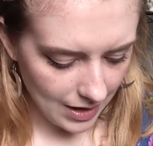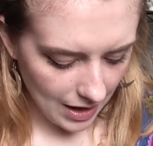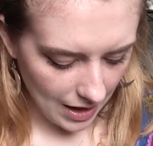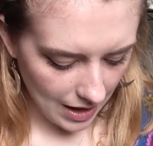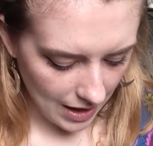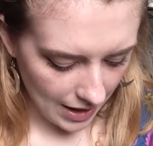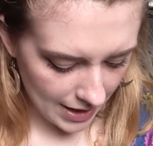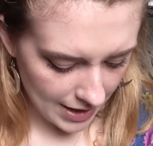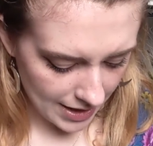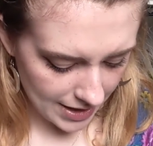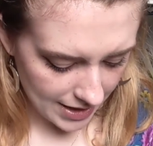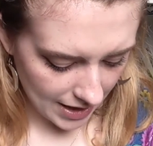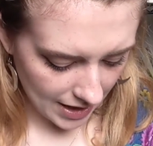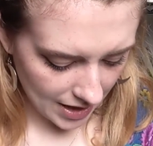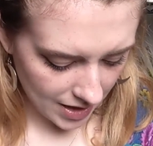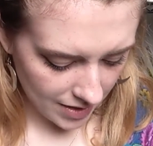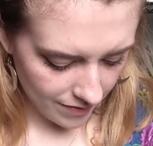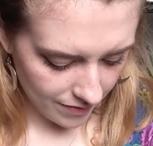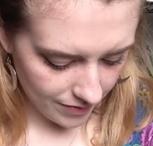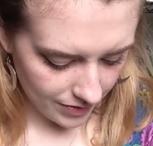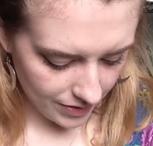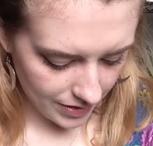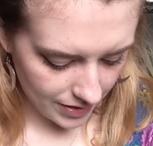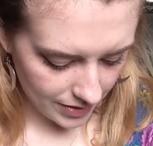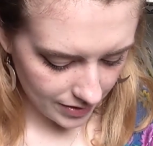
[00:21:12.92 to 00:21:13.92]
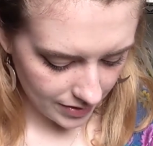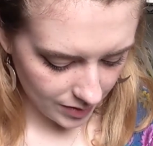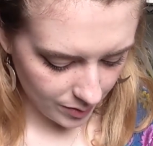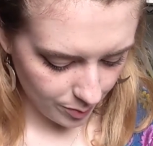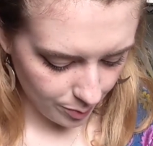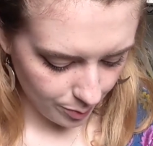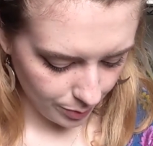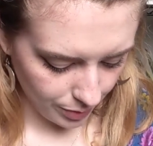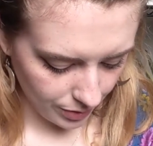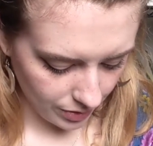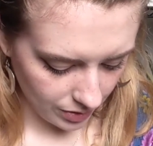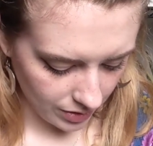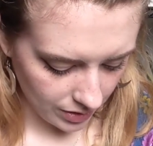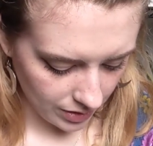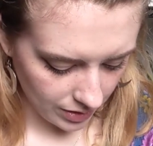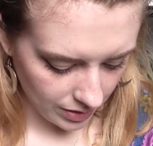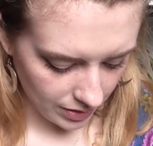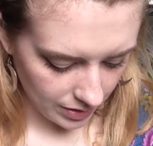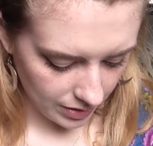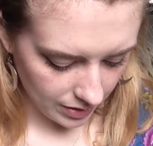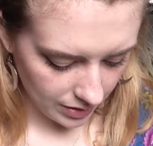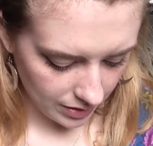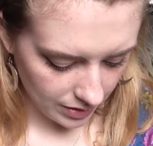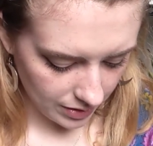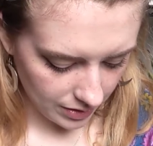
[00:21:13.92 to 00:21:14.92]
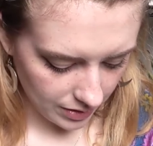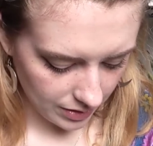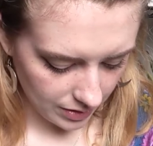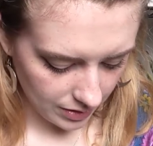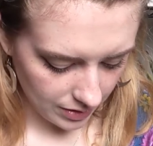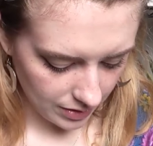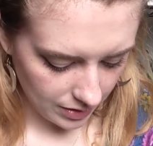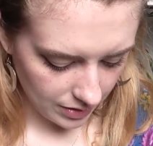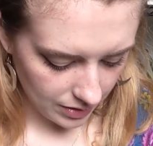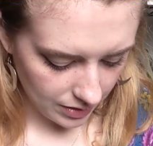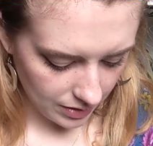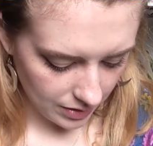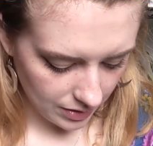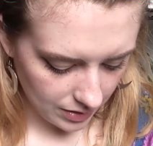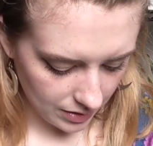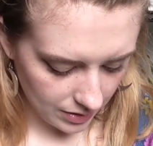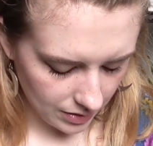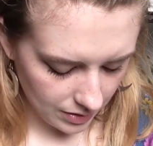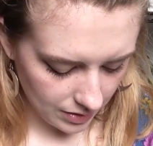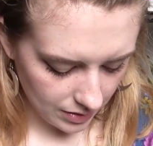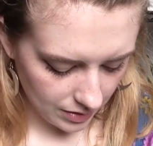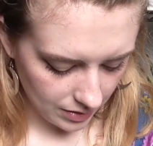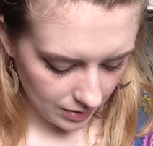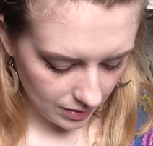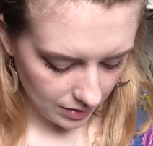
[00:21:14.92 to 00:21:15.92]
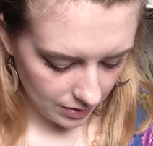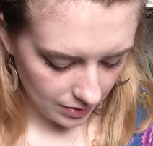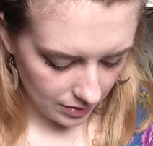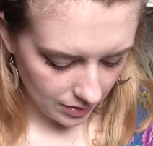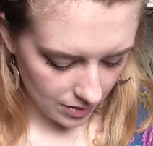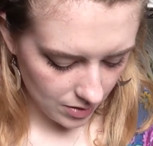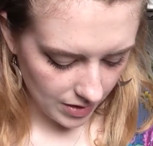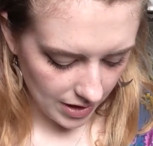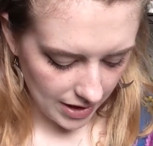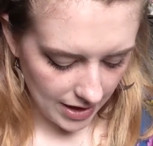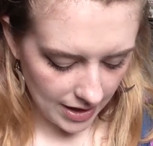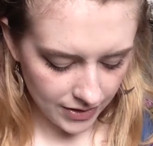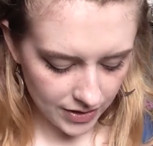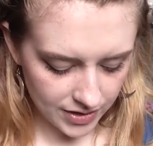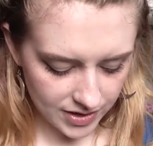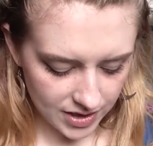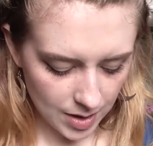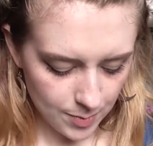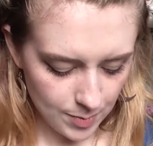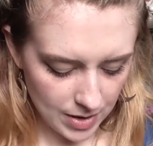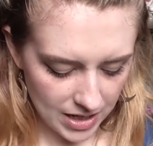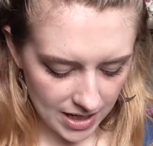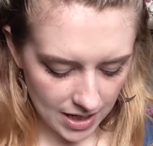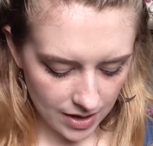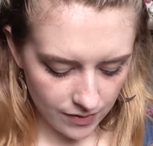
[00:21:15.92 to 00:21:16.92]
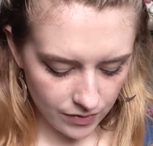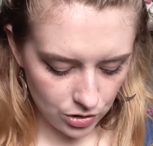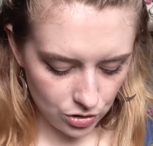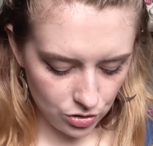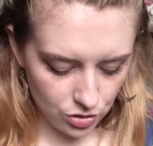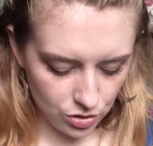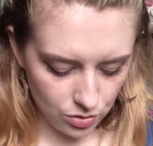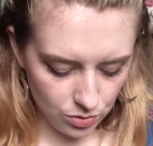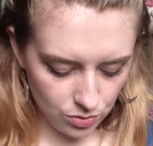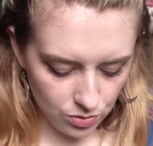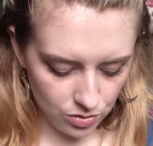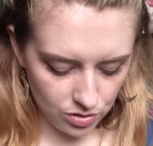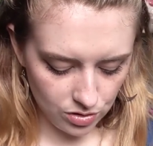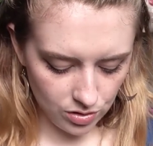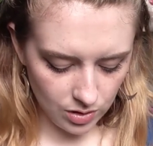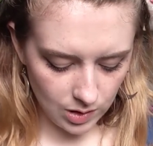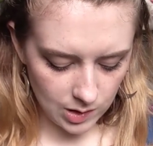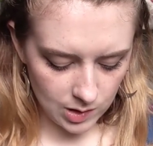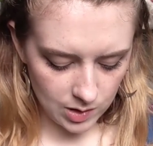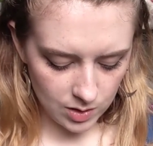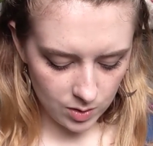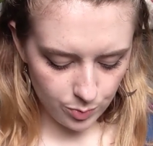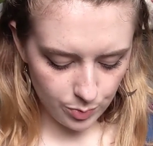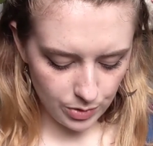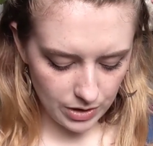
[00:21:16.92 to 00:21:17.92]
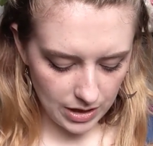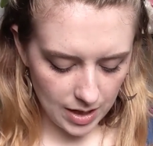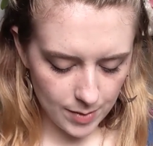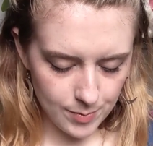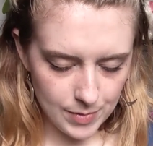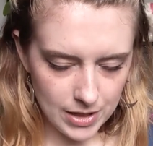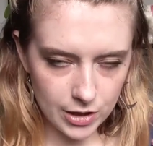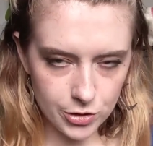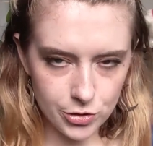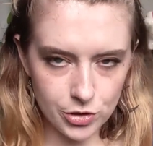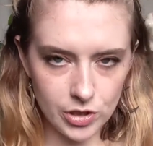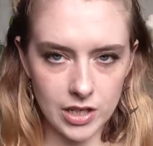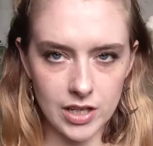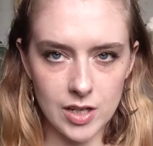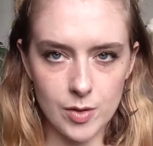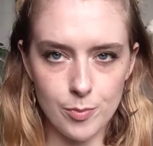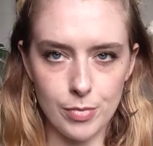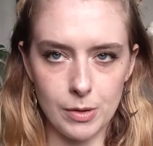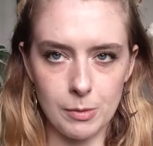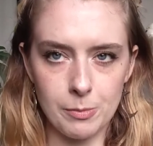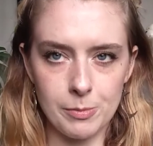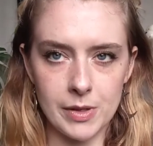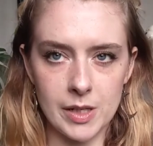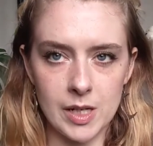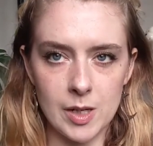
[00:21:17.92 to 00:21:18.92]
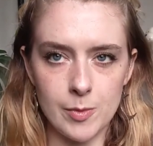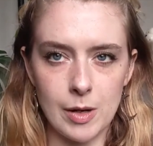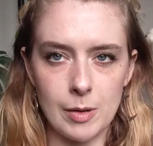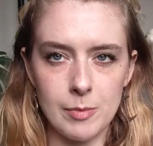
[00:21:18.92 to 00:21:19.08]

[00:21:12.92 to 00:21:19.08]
I gave this book, okay, at the time I gave it 2 stars, but I'm actually going to bump that up.